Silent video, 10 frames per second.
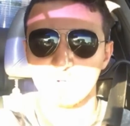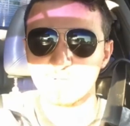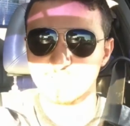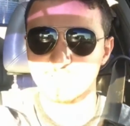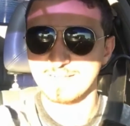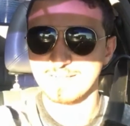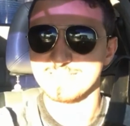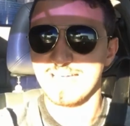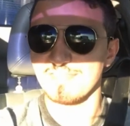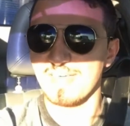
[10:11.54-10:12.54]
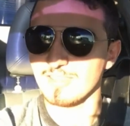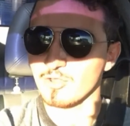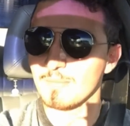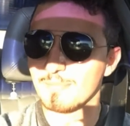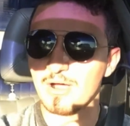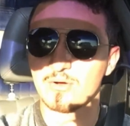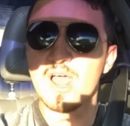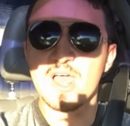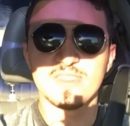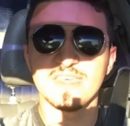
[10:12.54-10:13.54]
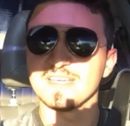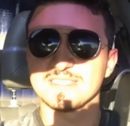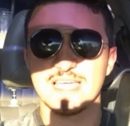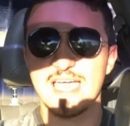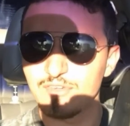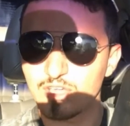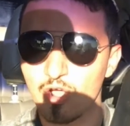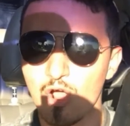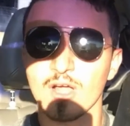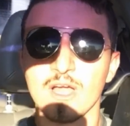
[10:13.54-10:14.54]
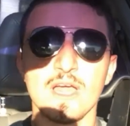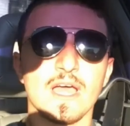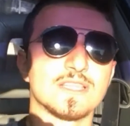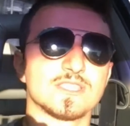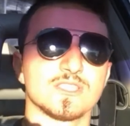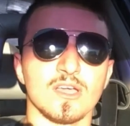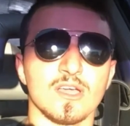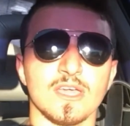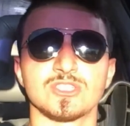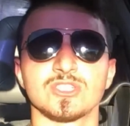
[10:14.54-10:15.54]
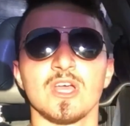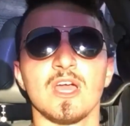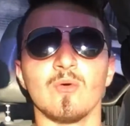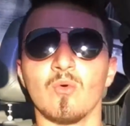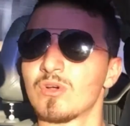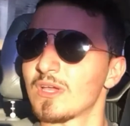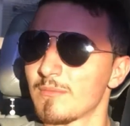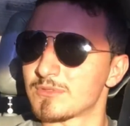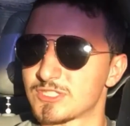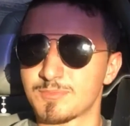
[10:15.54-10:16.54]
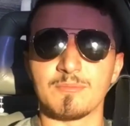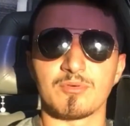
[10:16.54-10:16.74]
don't expect it to have that low end power. They think it's a heavy car, it's sluggish, it won't get up to speed